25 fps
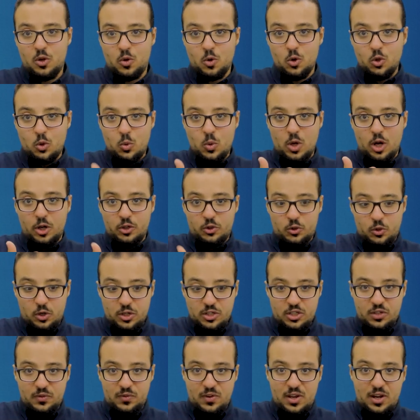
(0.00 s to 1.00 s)
because we are
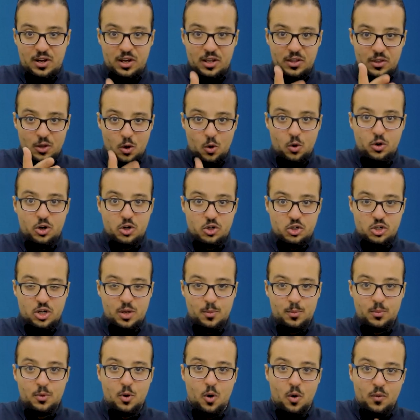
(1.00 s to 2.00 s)
transferring the
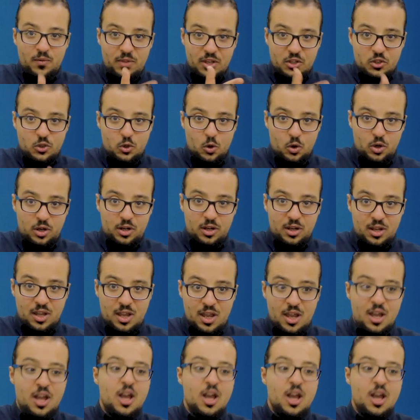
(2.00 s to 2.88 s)
ownership of the stock